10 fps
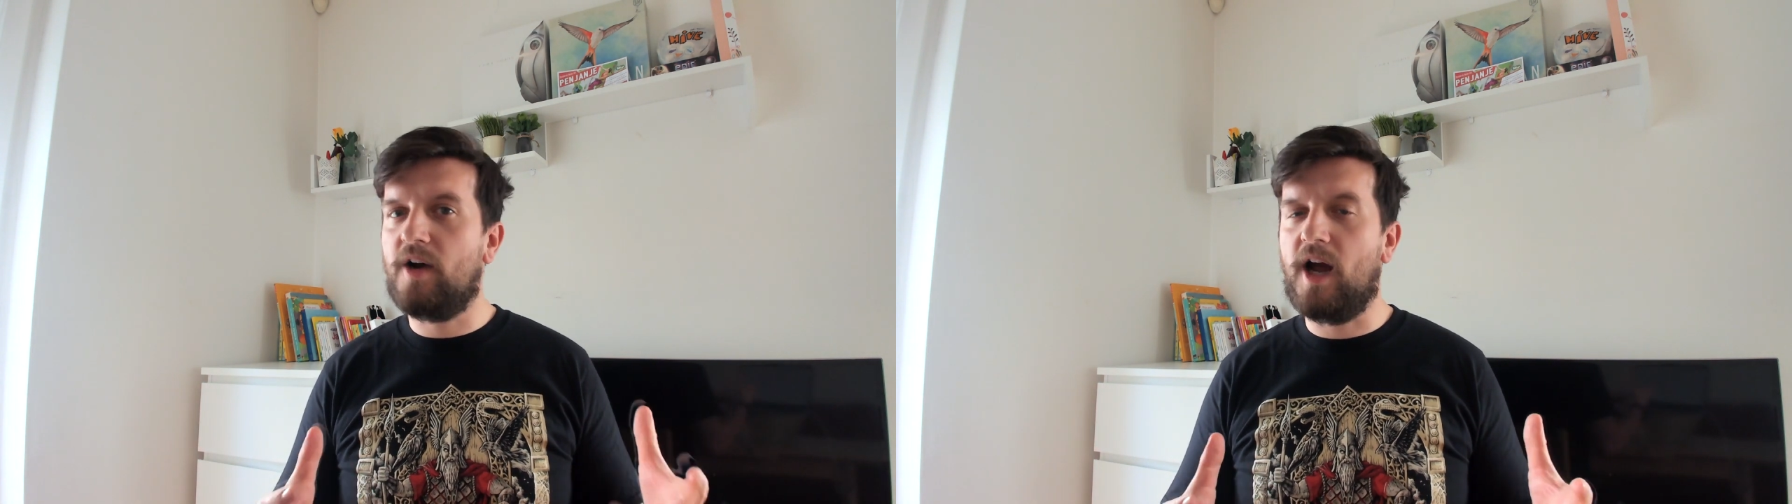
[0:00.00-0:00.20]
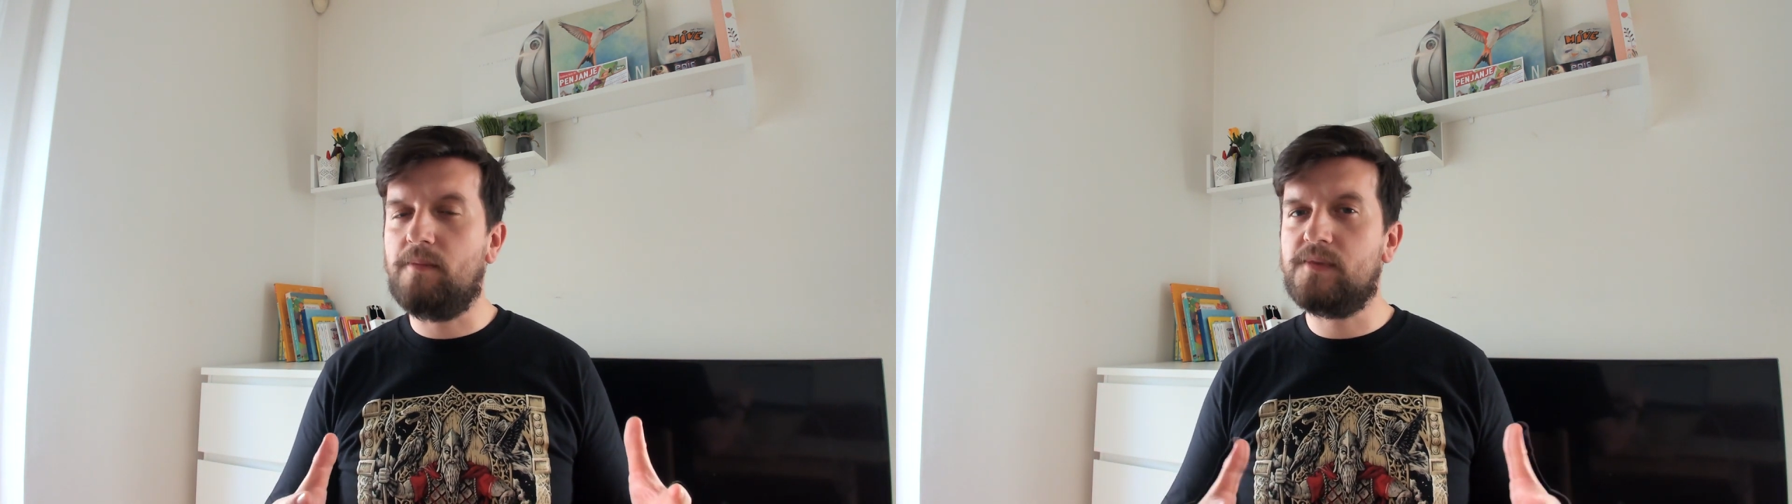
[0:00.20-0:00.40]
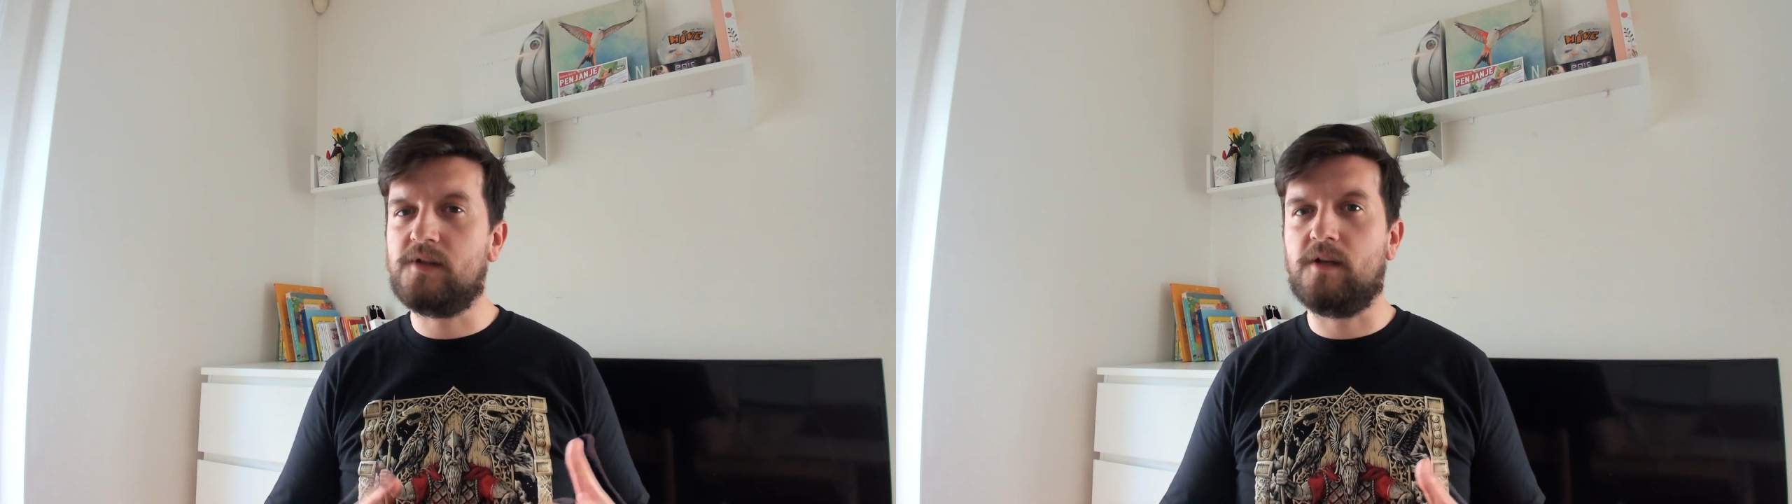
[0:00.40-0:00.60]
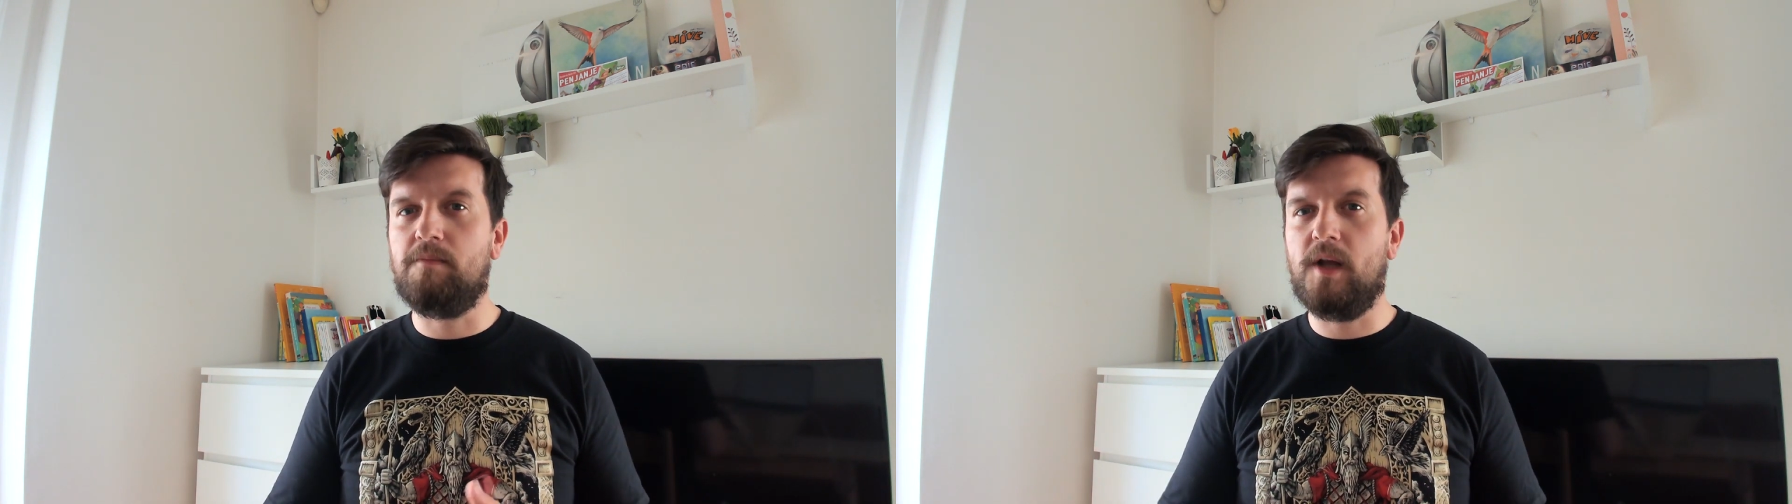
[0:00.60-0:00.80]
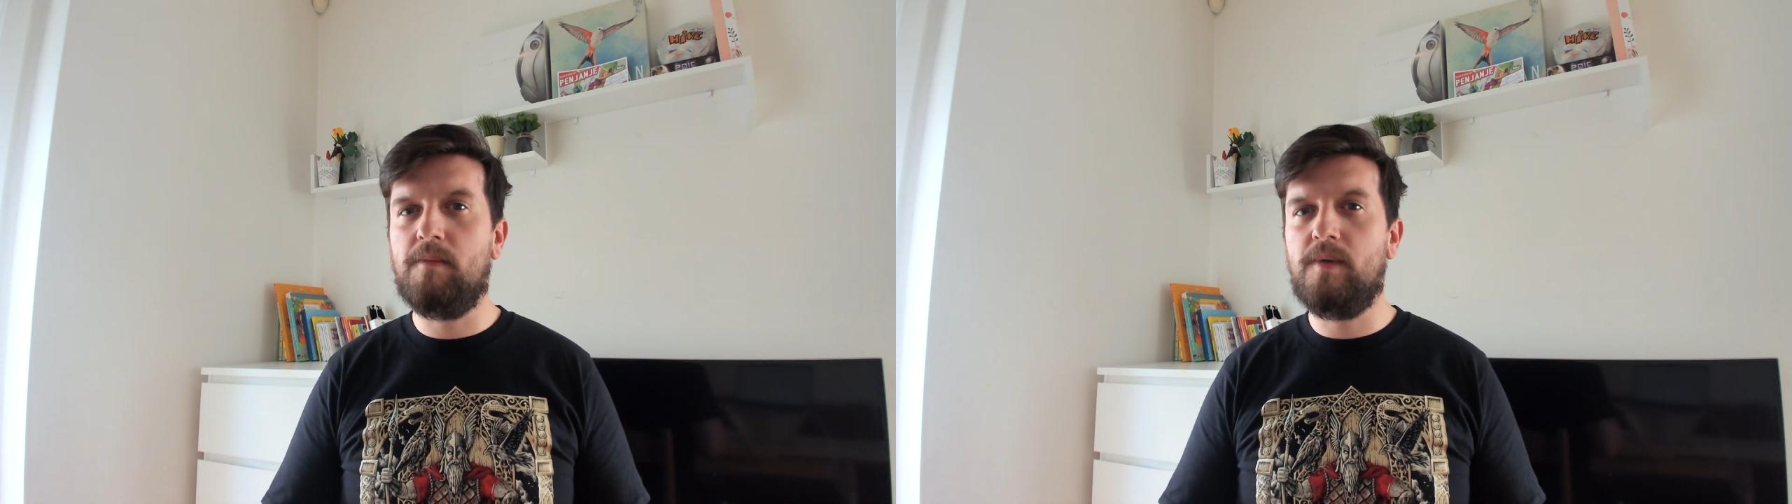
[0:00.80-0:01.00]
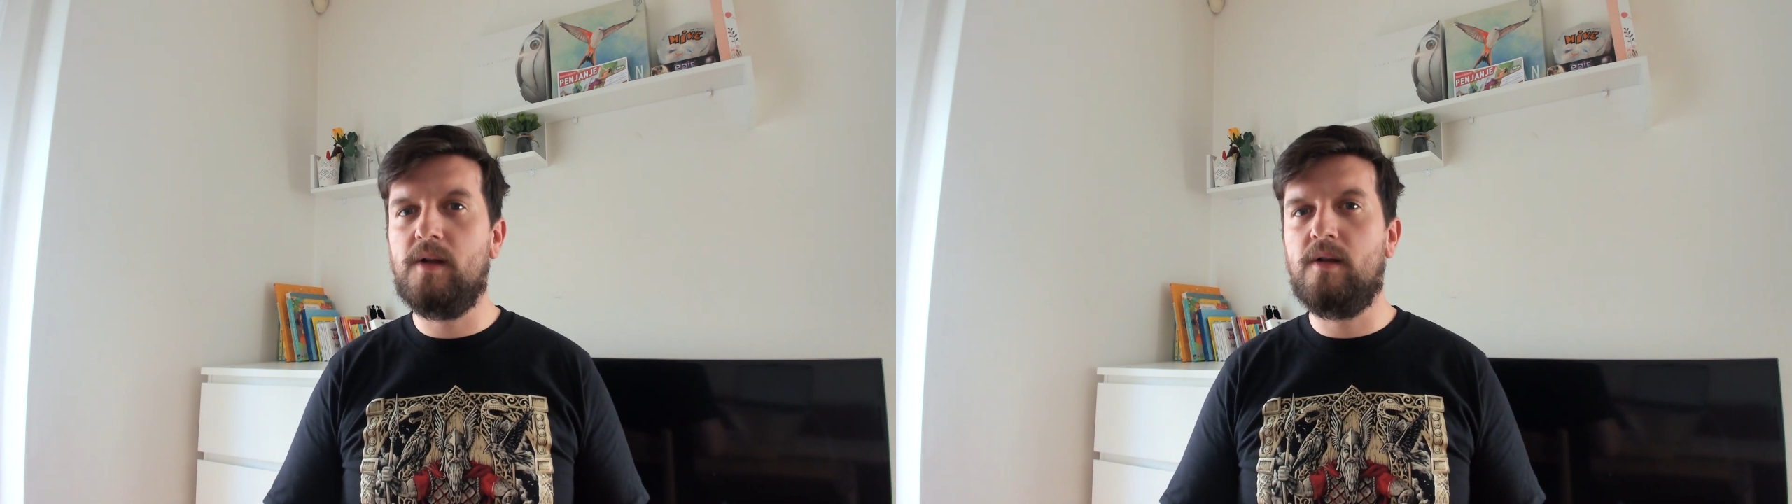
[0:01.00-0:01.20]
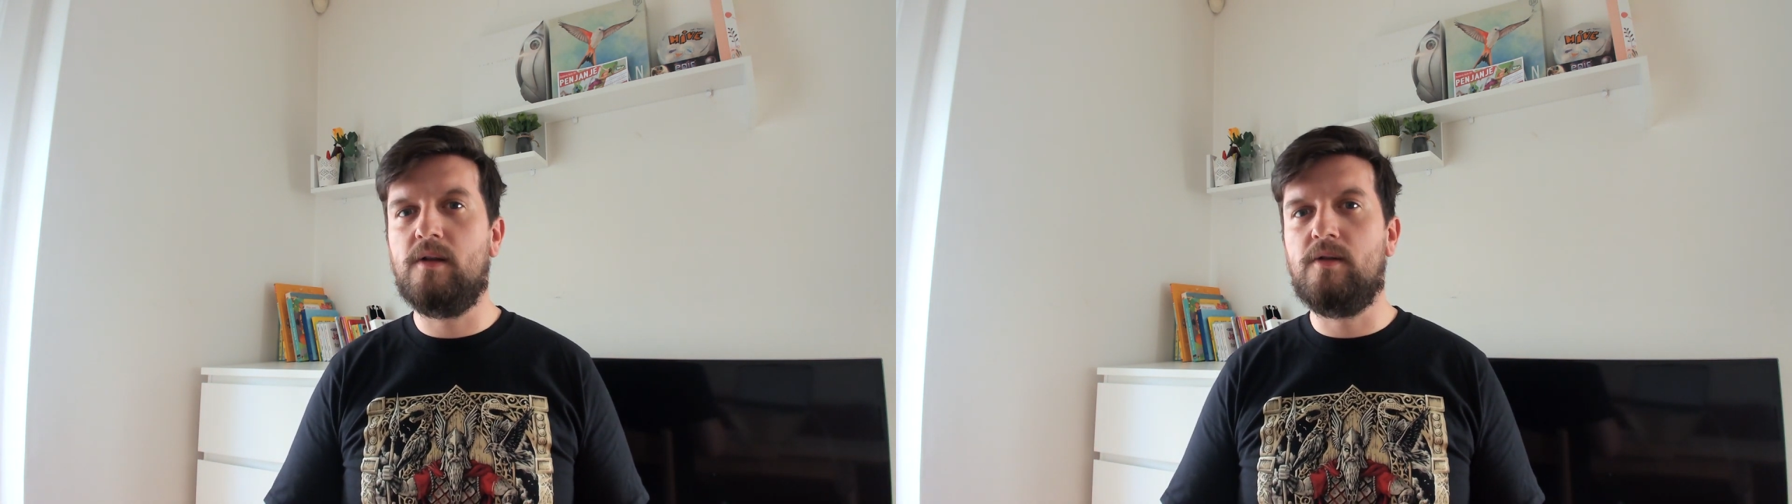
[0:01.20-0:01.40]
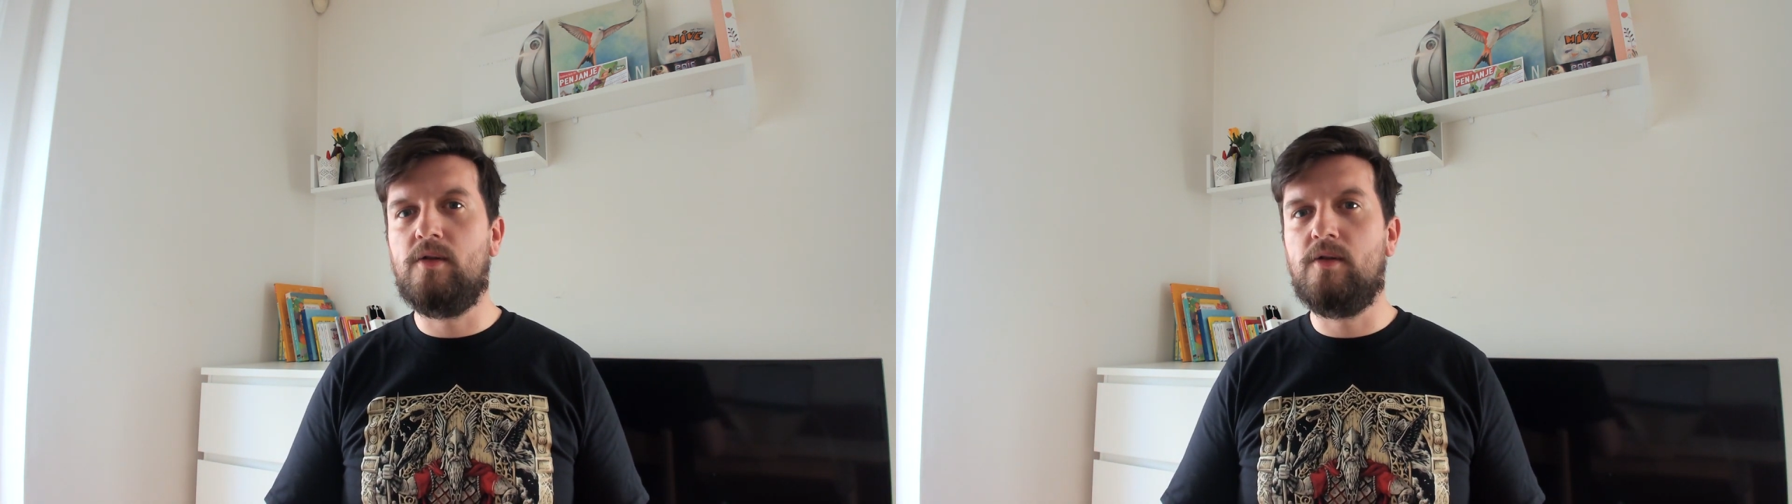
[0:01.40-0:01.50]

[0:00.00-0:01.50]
apps that maybe